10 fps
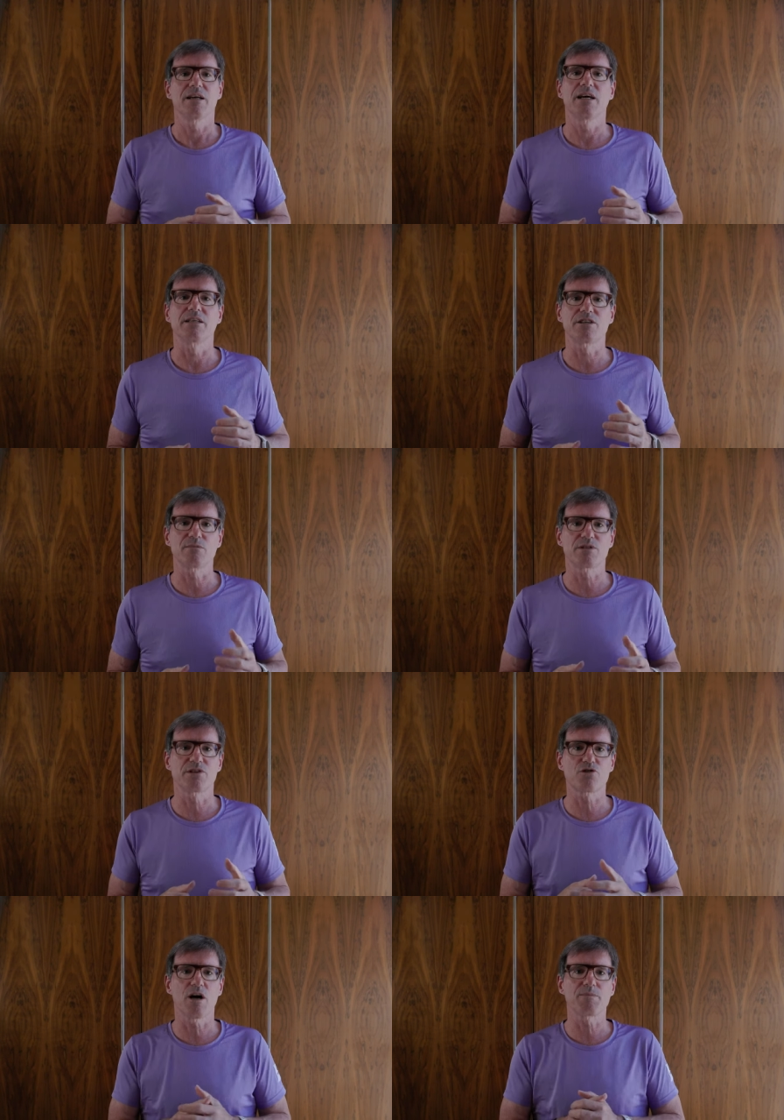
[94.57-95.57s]
And in terms of the
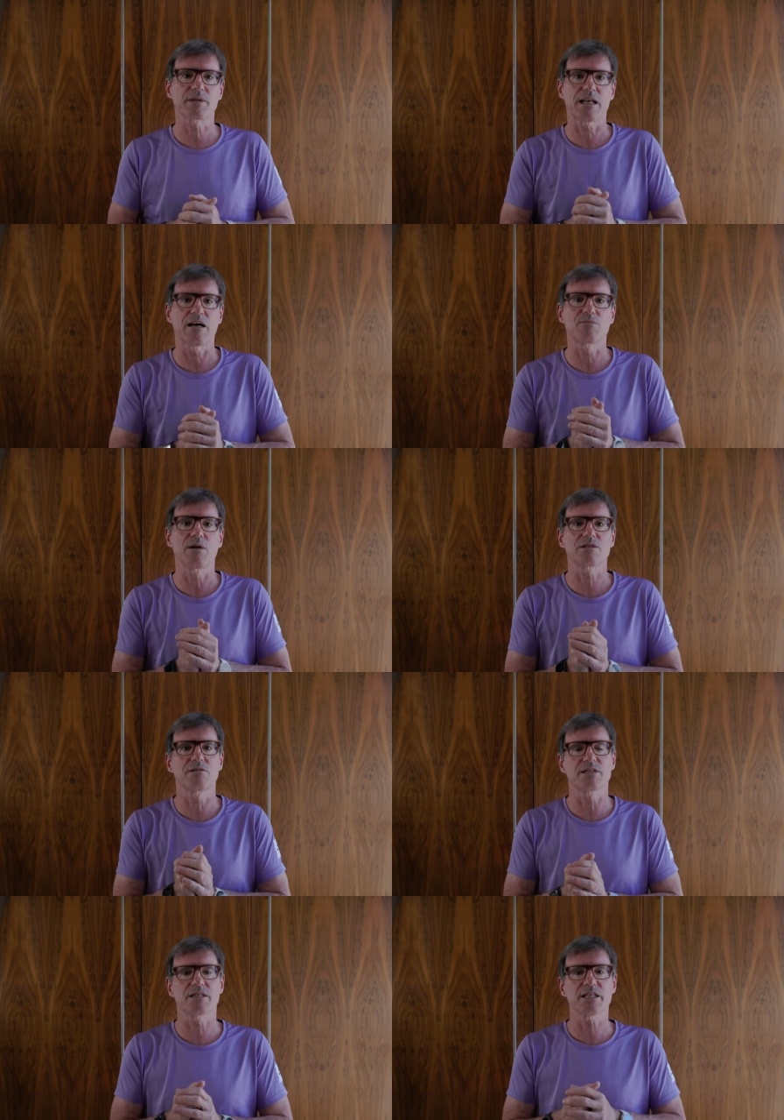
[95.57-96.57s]
drop, the
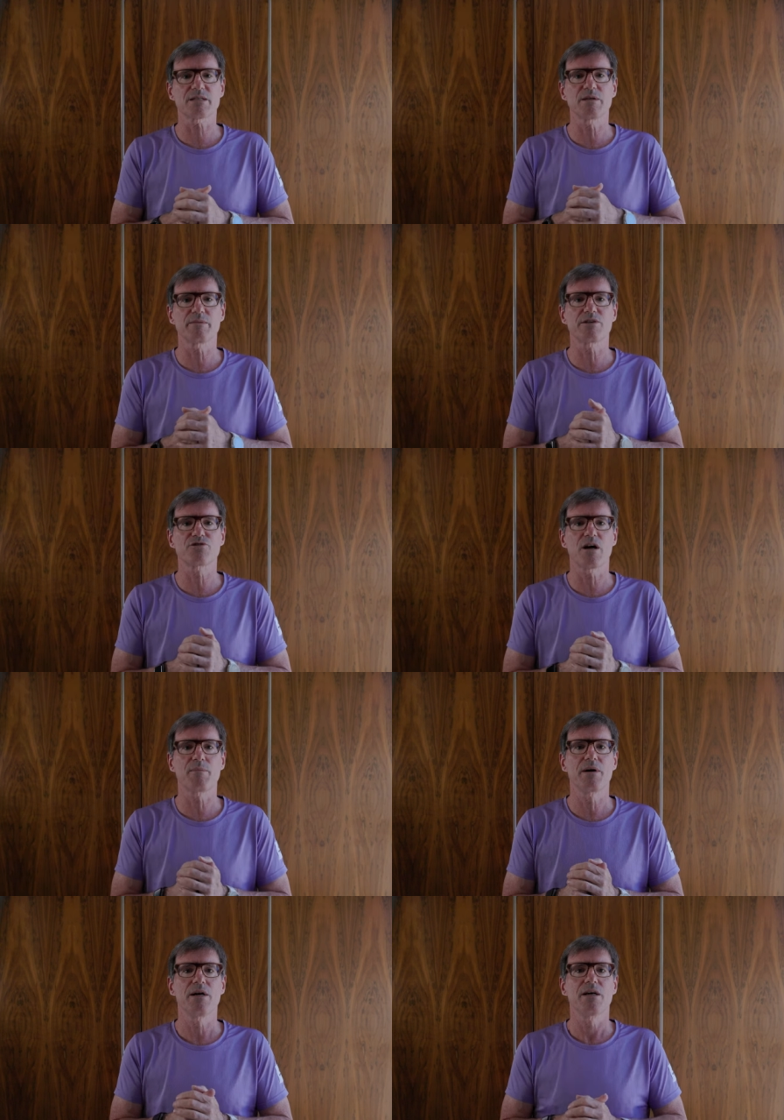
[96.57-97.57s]
Cloudmonster is a 6 millimeter drop